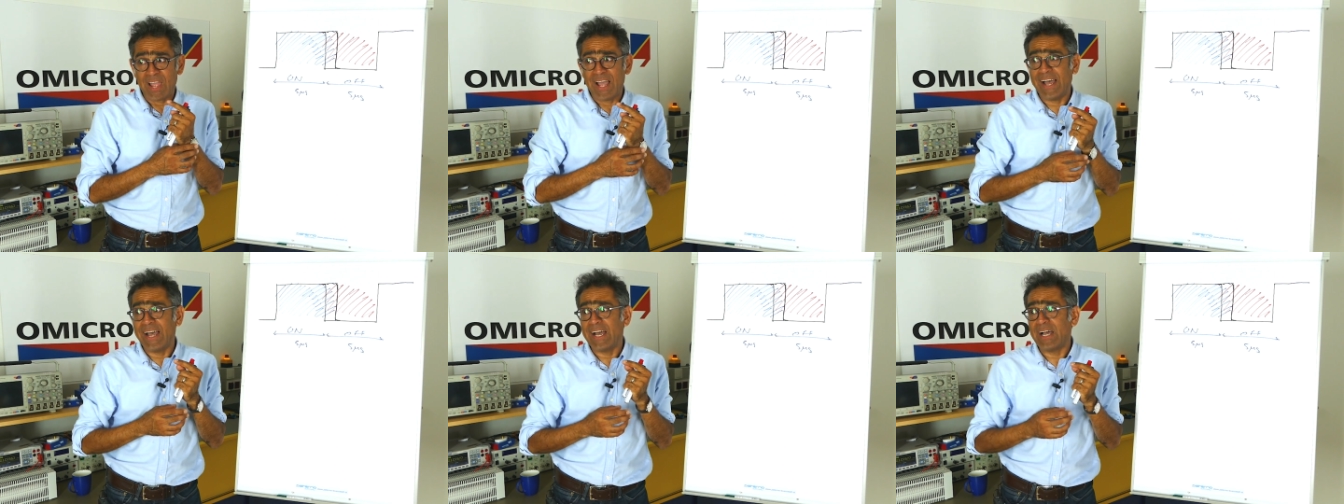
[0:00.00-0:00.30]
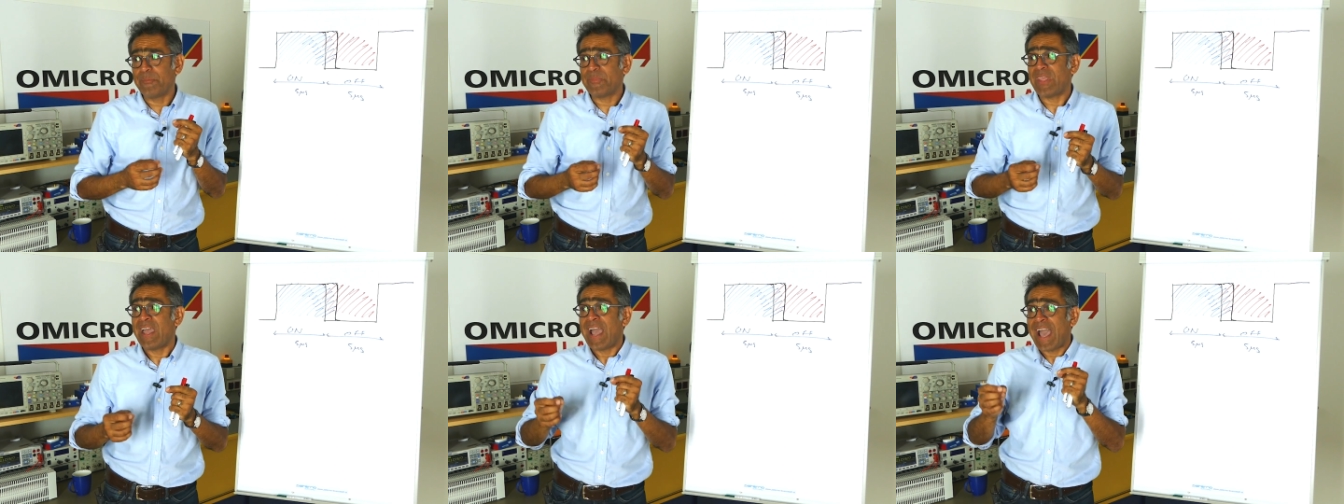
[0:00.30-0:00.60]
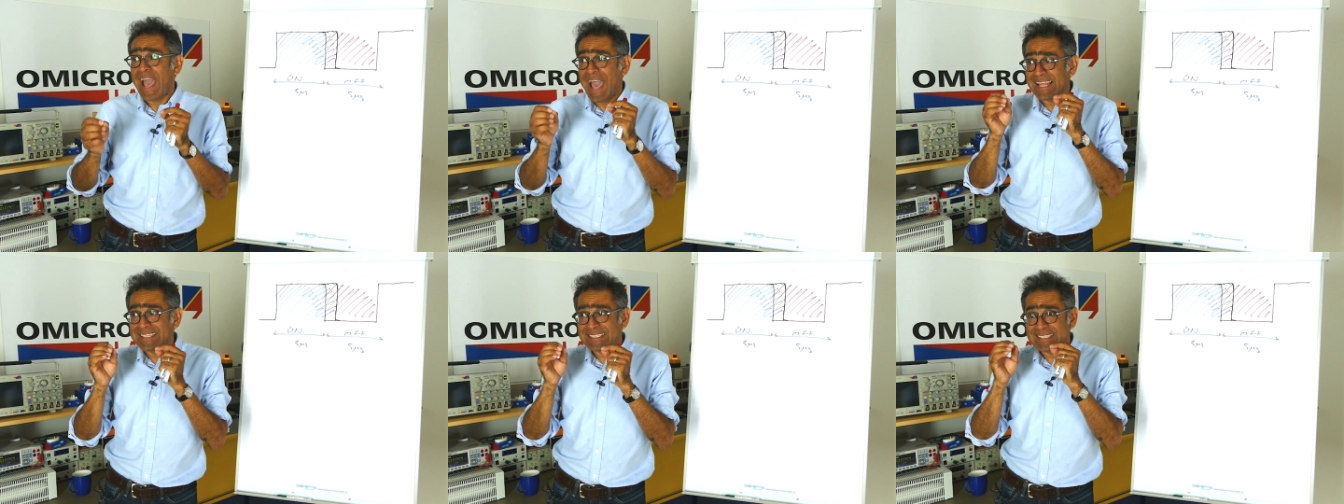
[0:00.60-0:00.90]
um,
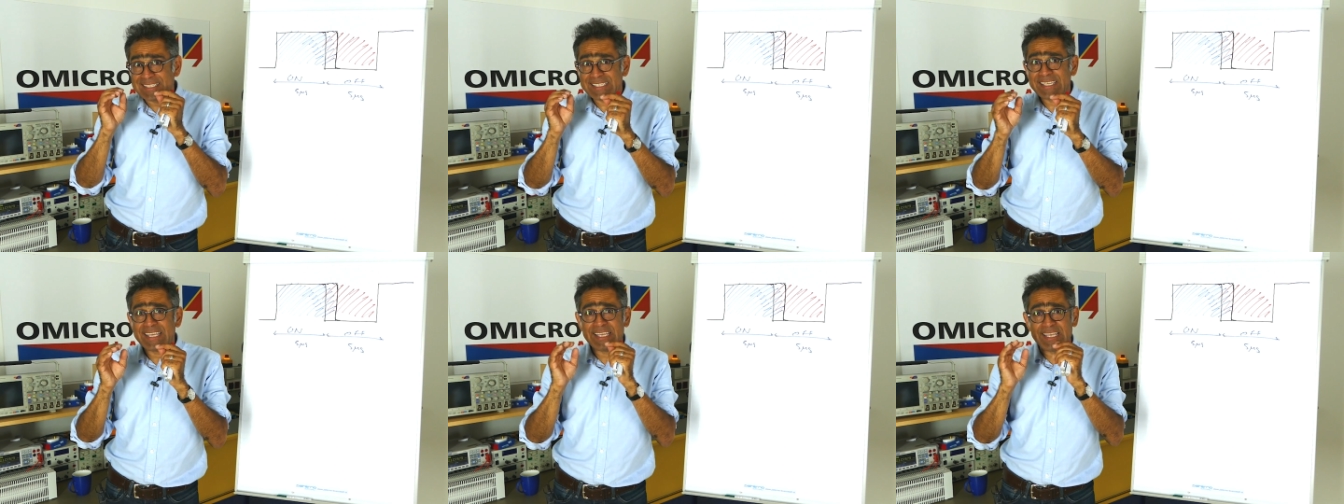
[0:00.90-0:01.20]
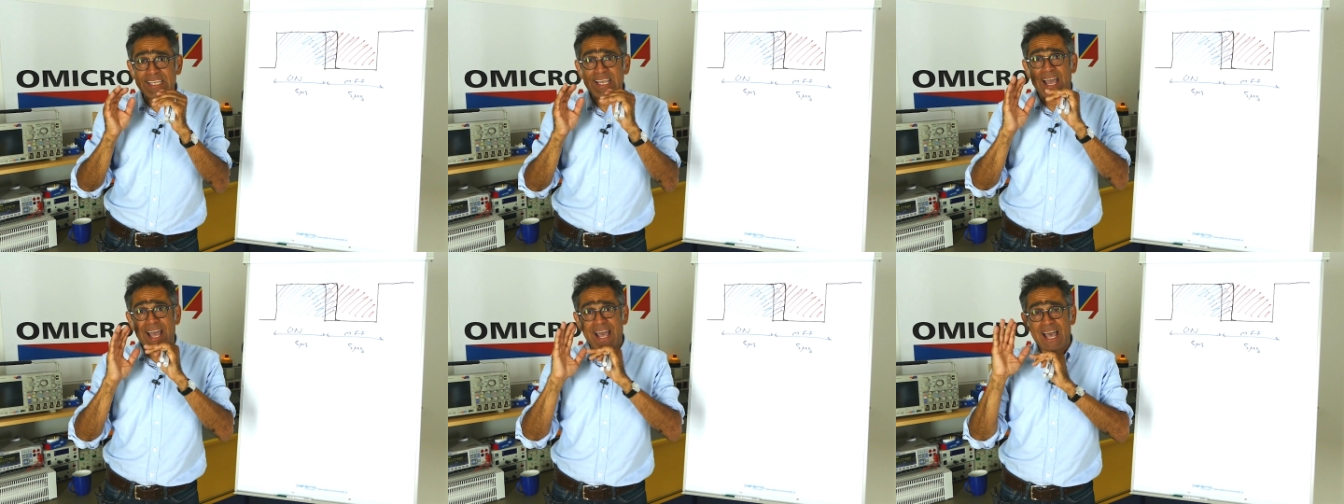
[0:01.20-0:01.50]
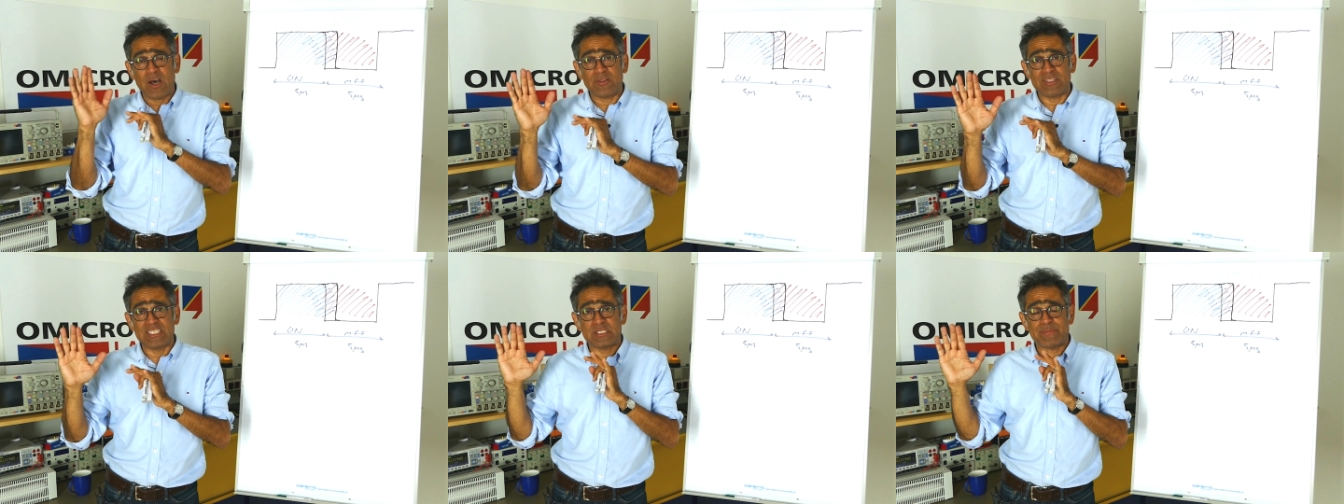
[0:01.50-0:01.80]
and see
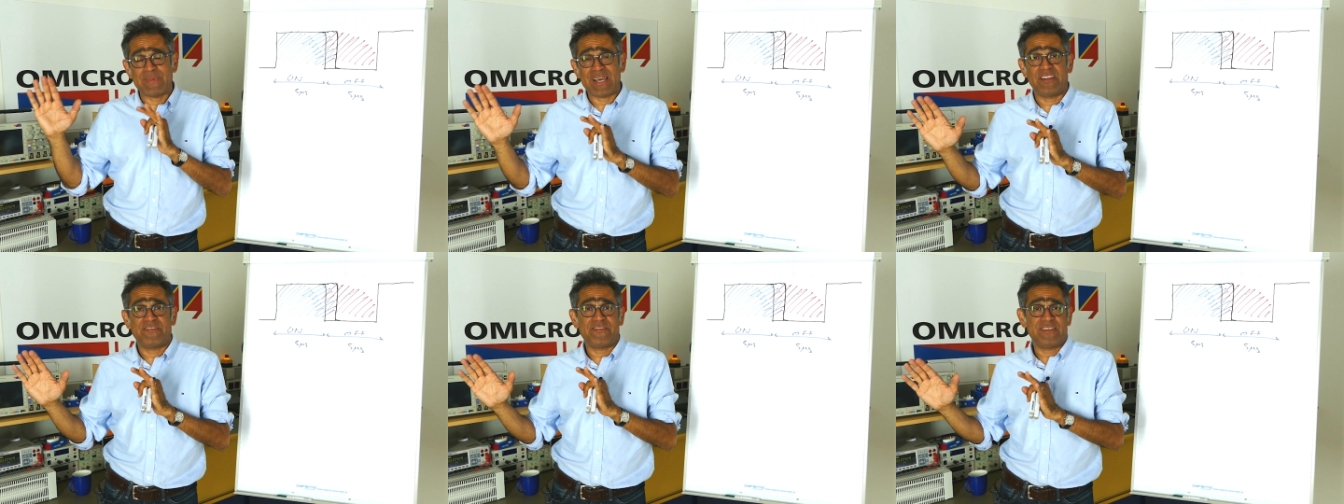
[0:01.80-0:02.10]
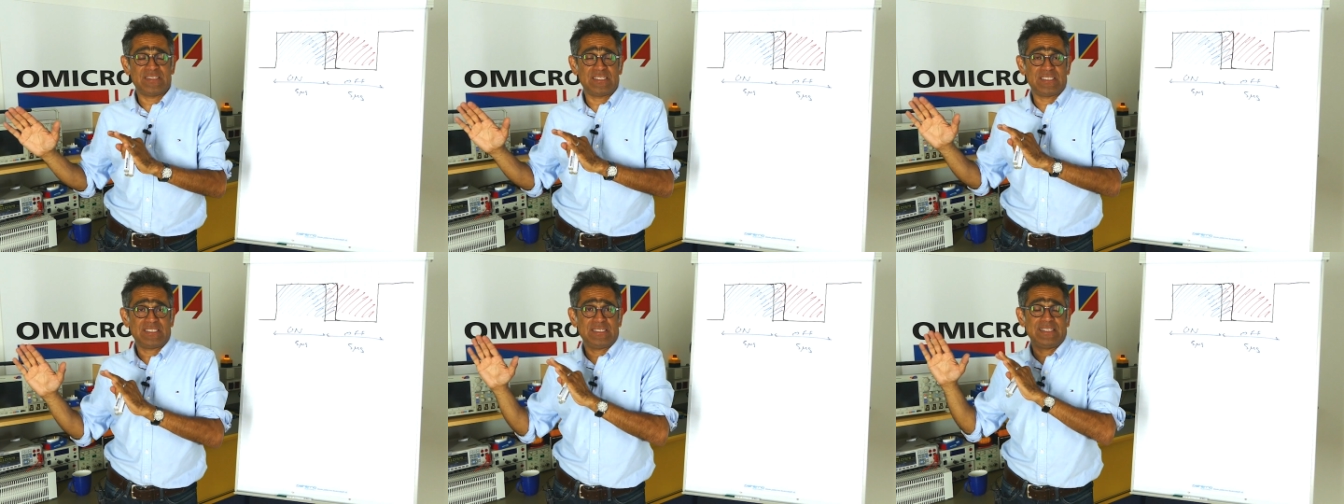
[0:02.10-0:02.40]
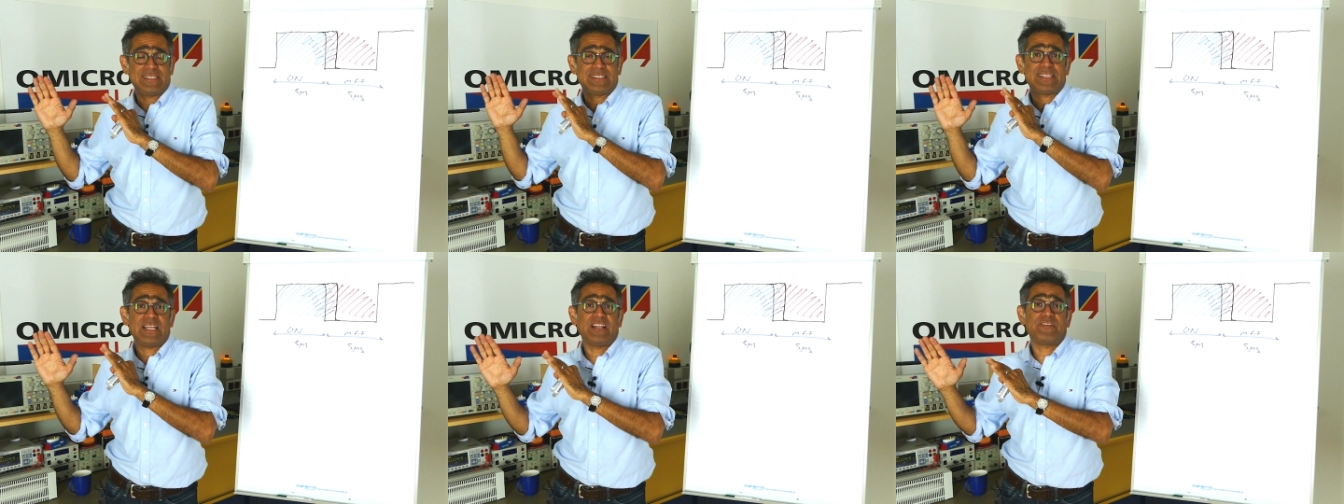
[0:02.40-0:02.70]
how this manifests
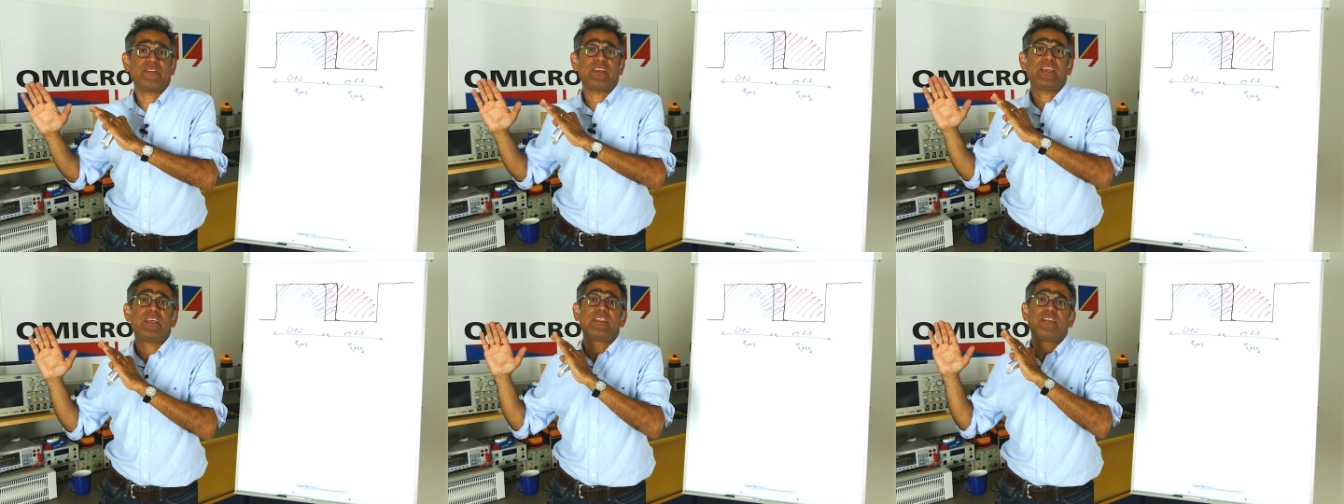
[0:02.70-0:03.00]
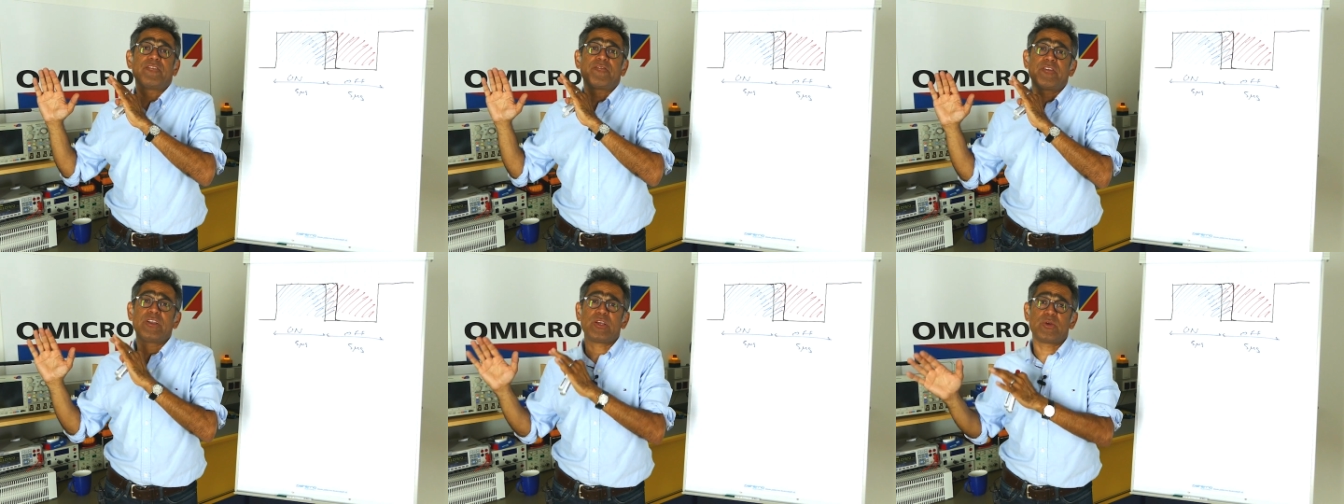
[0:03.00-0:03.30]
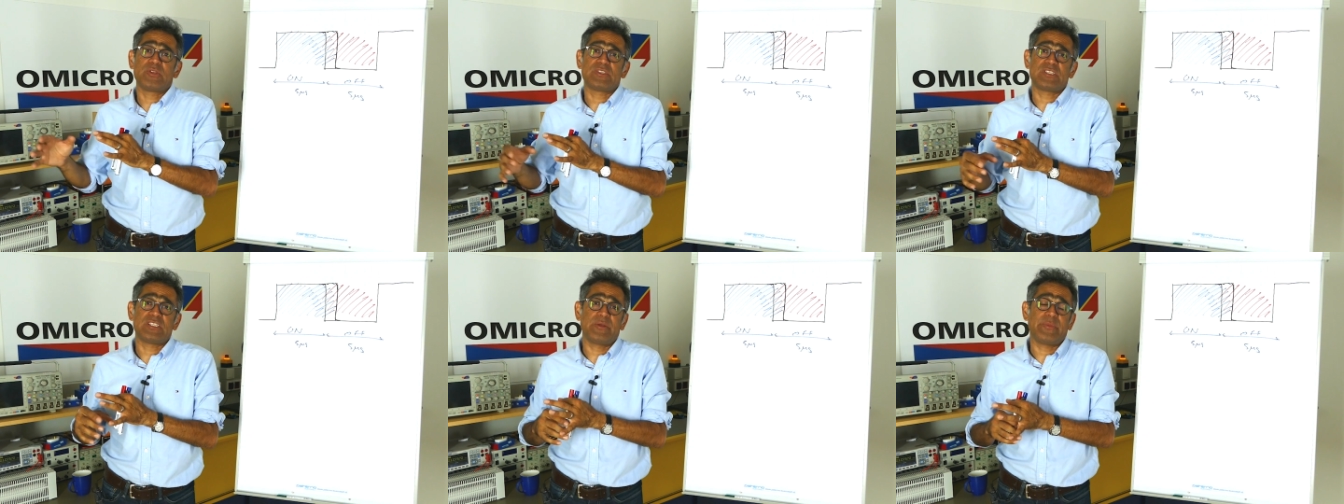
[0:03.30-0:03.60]
itself in the
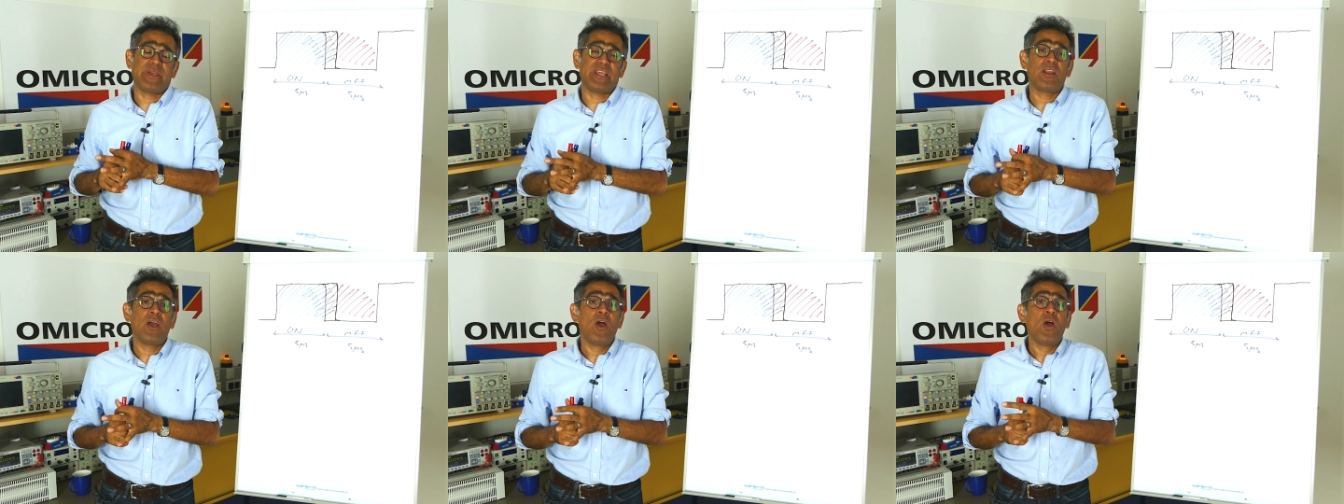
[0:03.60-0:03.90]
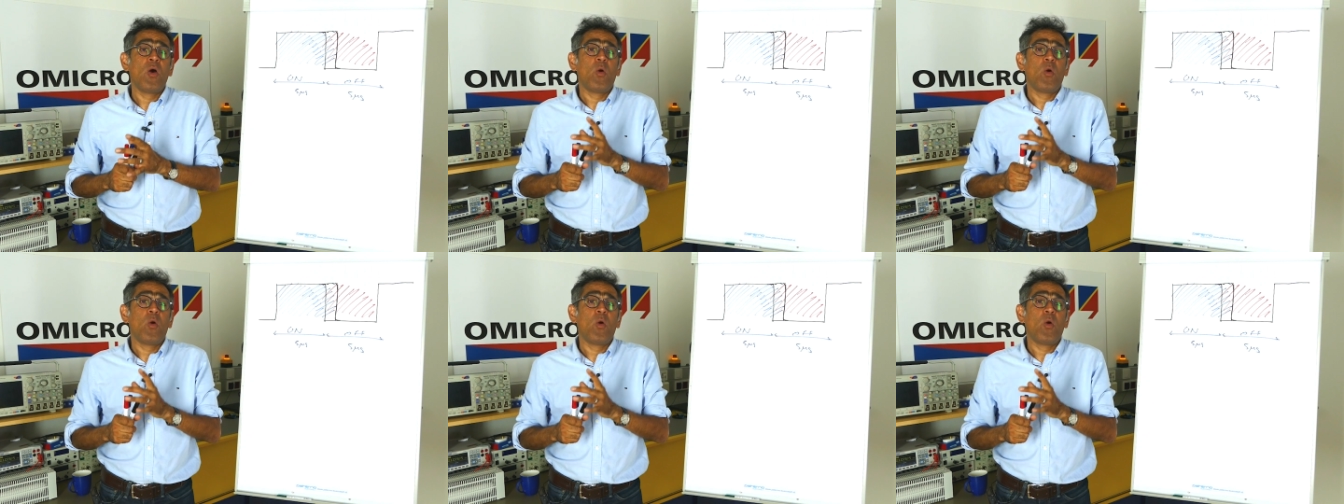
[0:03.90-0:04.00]
frequency domain.